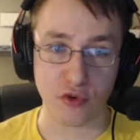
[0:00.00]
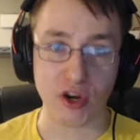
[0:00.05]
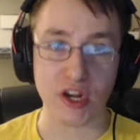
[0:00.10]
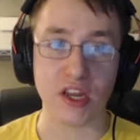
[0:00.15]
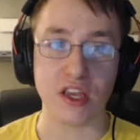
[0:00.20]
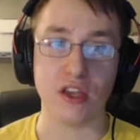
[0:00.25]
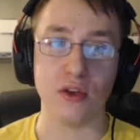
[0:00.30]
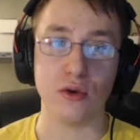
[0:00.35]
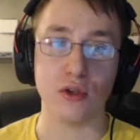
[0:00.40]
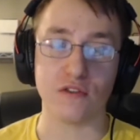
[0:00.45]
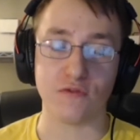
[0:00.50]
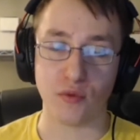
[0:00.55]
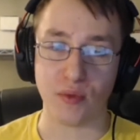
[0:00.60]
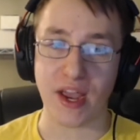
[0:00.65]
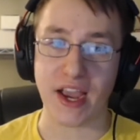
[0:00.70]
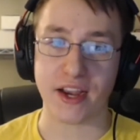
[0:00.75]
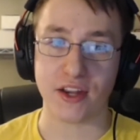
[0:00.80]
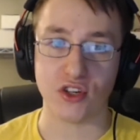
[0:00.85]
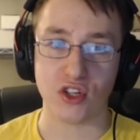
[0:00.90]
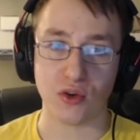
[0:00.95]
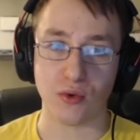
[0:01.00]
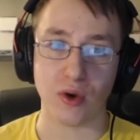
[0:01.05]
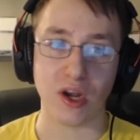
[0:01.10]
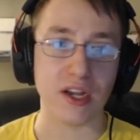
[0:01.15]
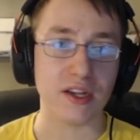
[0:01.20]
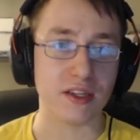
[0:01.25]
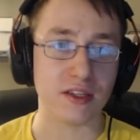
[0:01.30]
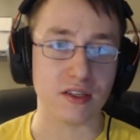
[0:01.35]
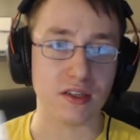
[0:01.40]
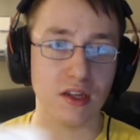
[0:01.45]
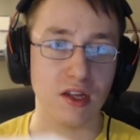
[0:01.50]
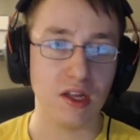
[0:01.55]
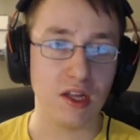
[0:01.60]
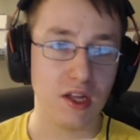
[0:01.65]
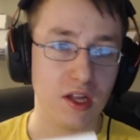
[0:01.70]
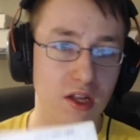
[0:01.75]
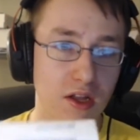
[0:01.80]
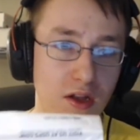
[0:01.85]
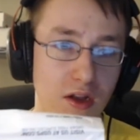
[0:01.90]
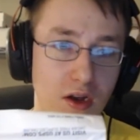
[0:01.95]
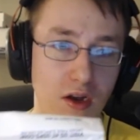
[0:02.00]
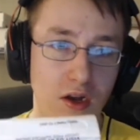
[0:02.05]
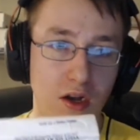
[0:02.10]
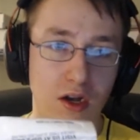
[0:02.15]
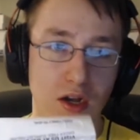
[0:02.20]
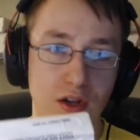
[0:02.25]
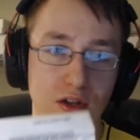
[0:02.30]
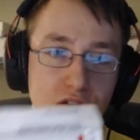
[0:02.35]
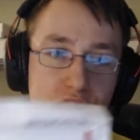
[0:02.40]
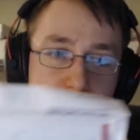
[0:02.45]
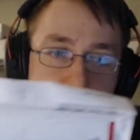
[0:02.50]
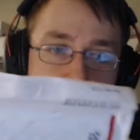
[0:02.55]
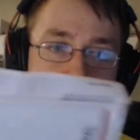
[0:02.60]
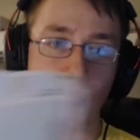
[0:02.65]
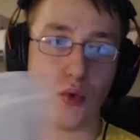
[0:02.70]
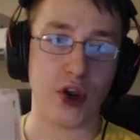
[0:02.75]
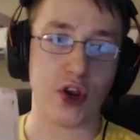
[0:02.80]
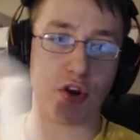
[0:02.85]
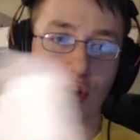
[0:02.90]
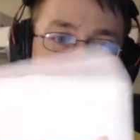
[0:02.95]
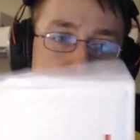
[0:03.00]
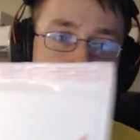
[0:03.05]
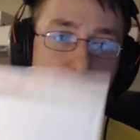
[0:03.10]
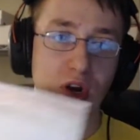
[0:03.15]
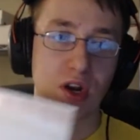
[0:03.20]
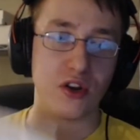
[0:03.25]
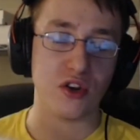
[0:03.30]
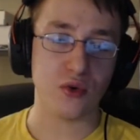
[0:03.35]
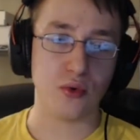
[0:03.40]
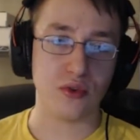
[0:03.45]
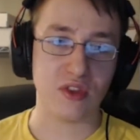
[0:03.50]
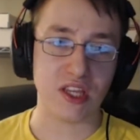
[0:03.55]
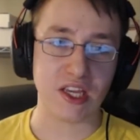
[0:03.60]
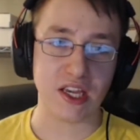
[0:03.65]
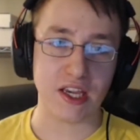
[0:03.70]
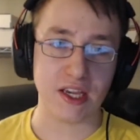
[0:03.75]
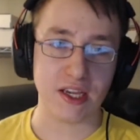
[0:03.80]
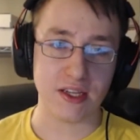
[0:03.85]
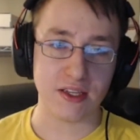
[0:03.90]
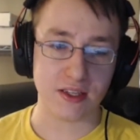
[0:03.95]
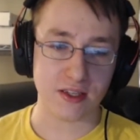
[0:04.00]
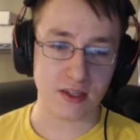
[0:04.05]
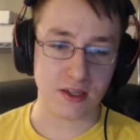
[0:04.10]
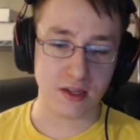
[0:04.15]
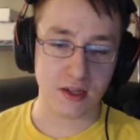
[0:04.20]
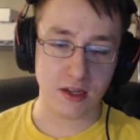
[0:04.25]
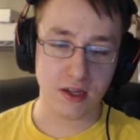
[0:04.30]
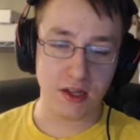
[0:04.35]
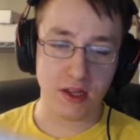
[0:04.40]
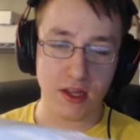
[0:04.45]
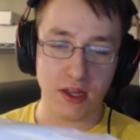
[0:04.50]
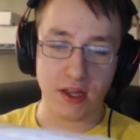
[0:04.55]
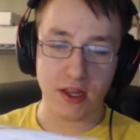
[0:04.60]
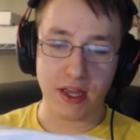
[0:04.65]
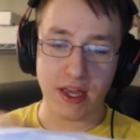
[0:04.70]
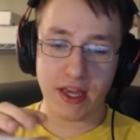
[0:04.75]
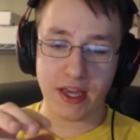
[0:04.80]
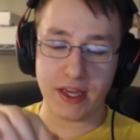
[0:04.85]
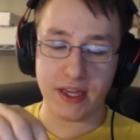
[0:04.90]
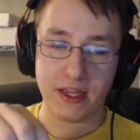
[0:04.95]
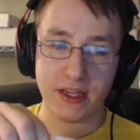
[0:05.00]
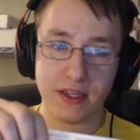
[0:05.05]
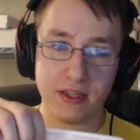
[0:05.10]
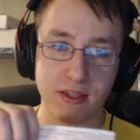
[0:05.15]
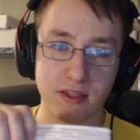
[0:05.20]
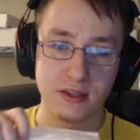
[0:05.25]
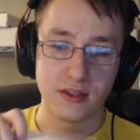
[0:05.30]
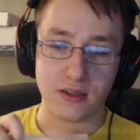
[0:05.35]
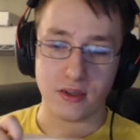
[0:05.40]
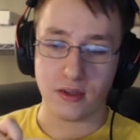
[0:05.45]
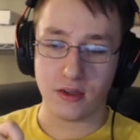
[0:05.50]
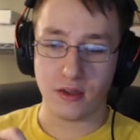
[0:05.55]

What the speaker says: to use for packaging wise. So what you're going to want to do with these is